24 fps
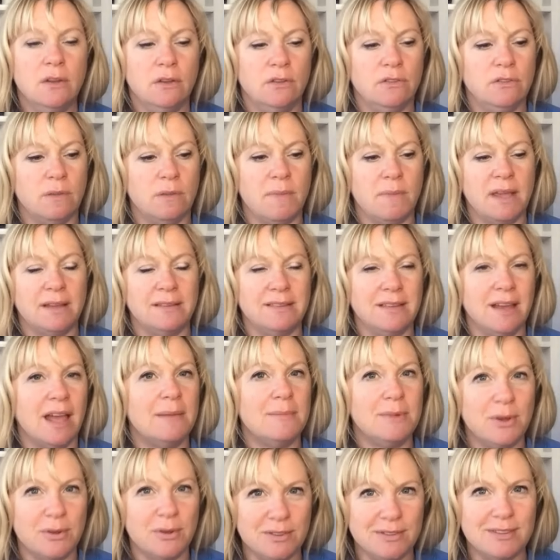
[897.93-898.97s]
so i make a
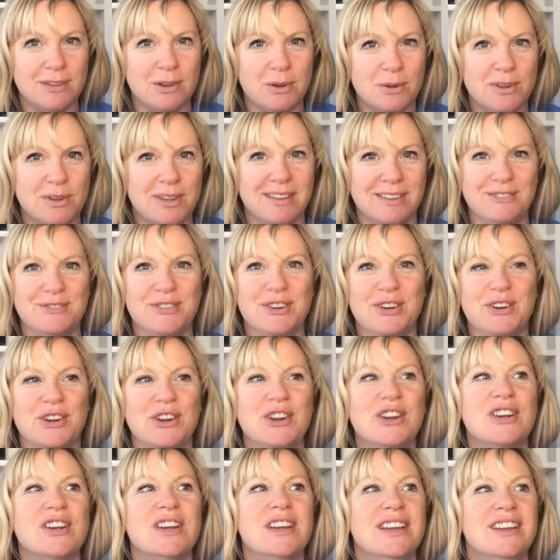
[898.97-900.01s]
time zone
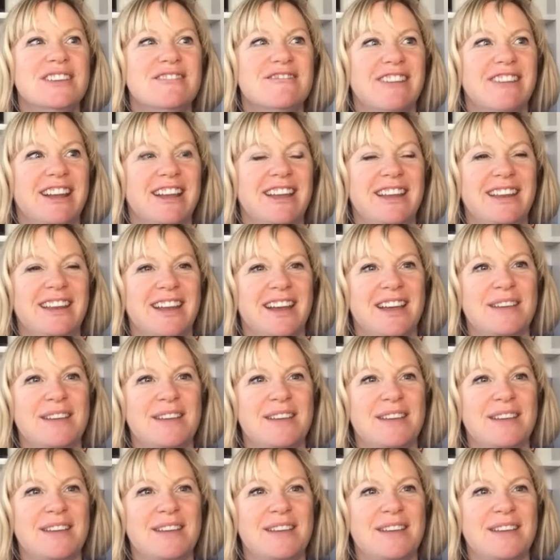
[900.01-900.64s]
converter right i